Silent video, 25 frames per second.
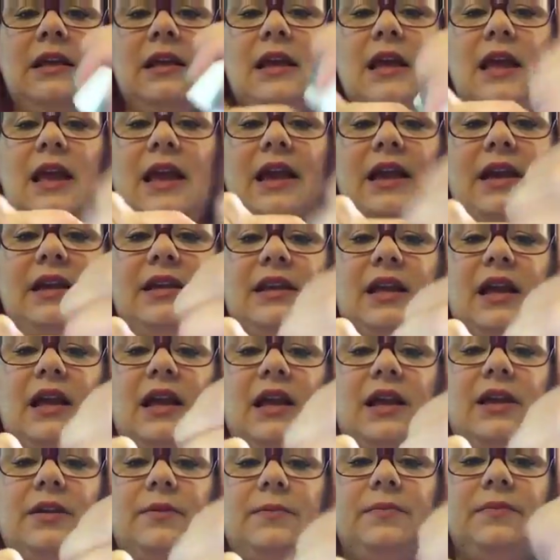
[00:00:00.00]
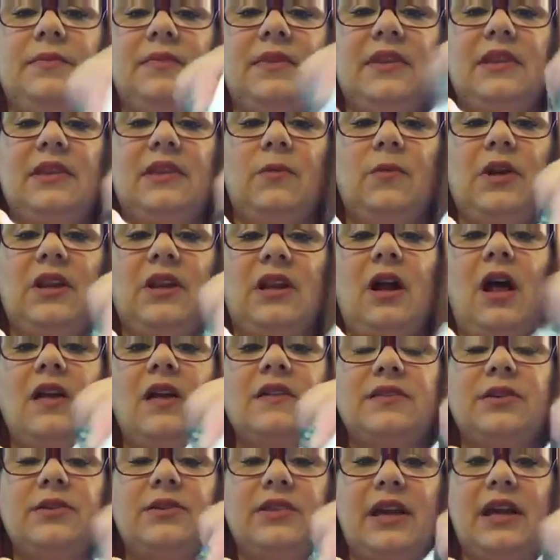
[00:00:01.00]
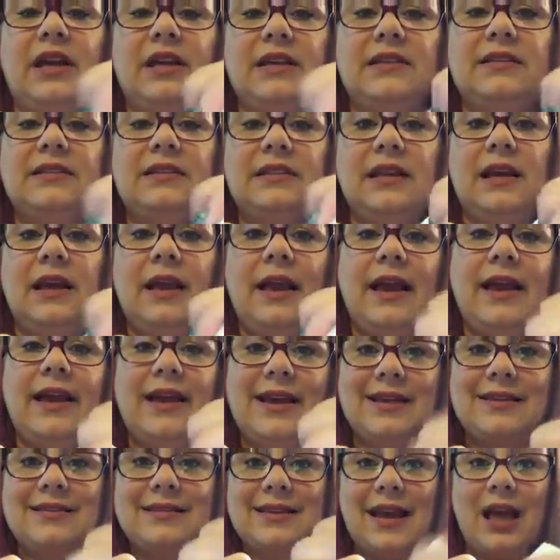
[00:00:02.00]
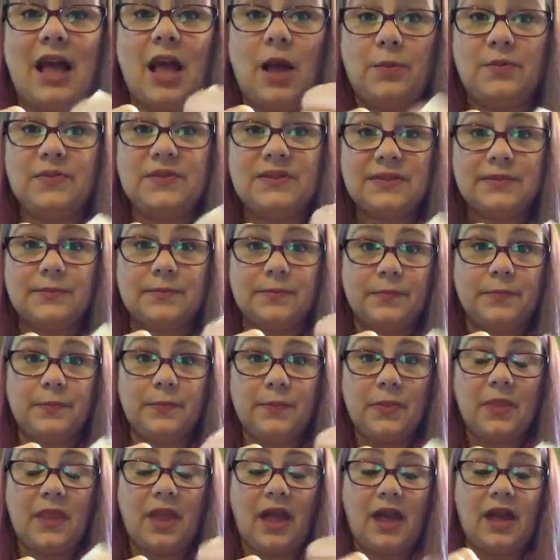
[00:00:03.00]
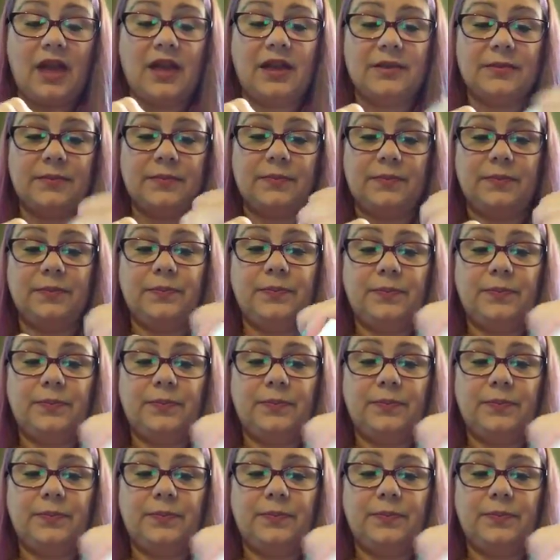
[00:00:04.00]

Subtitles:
And what it also does is it helps, I